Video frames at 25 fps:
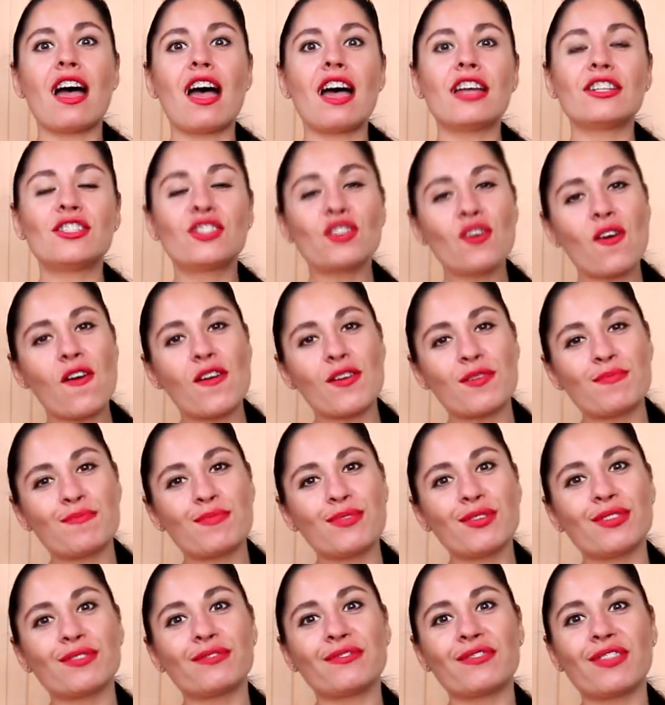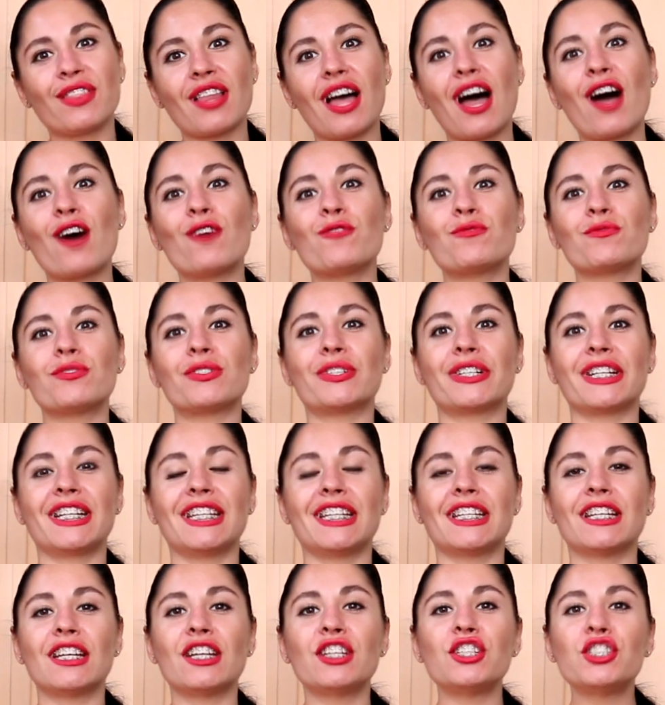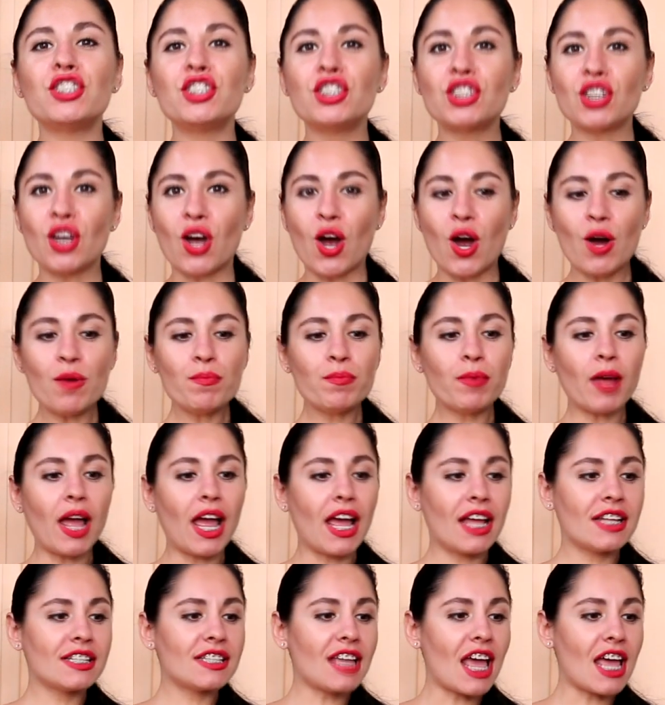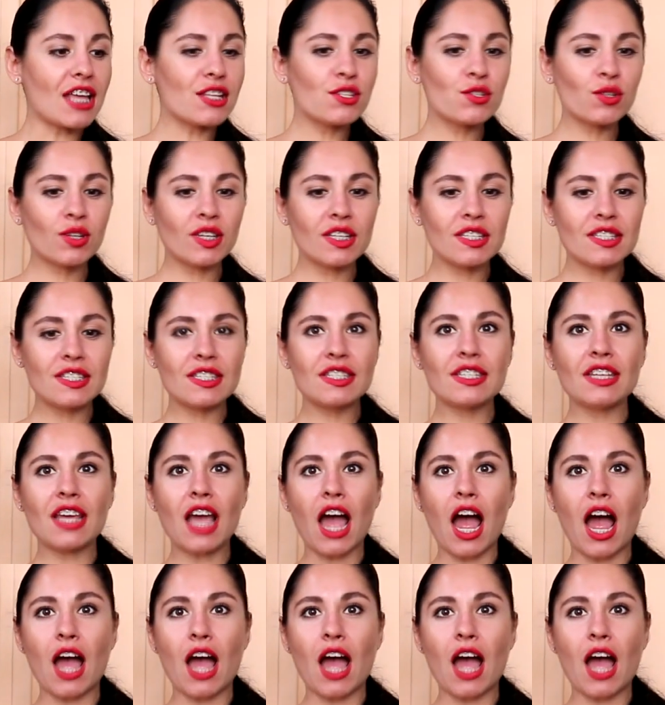adorable flowery shop, and as you can see,